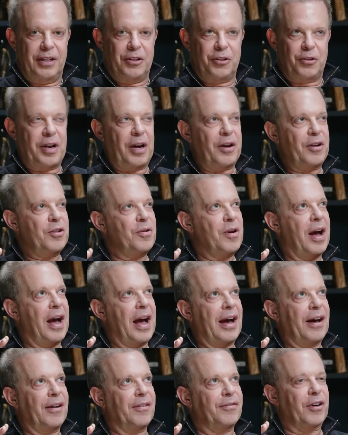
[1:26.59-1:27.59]
So now you
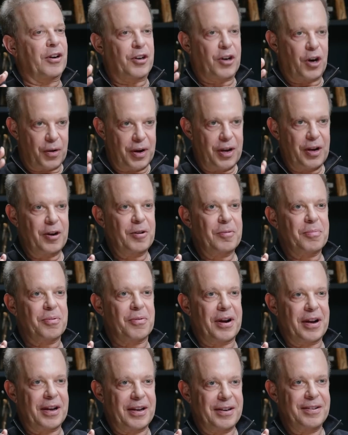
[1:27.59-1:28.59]
have a coherent
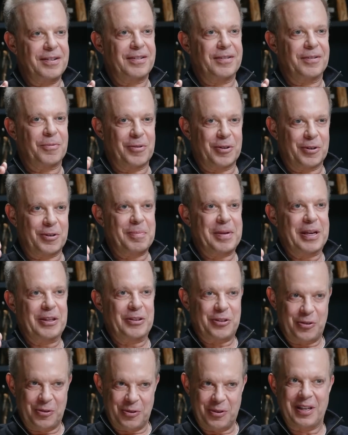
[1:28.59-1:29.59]
brain, which
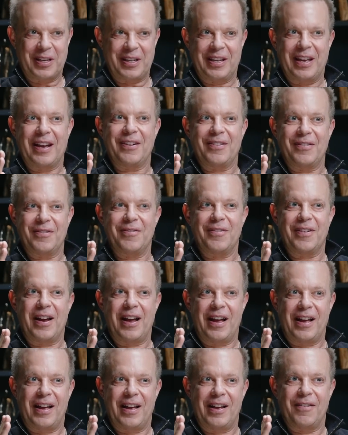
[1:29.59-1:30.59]
means you can get
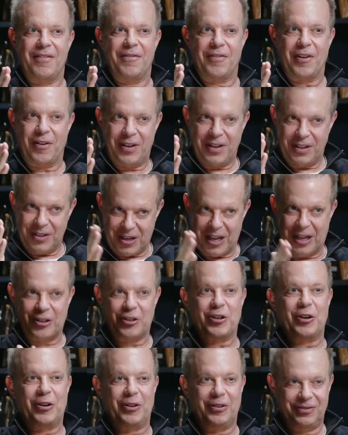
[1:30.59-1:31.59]
very
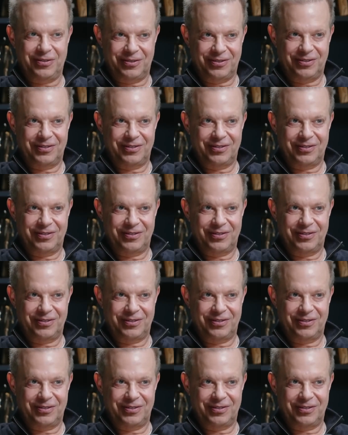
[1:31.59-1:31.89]
intentional.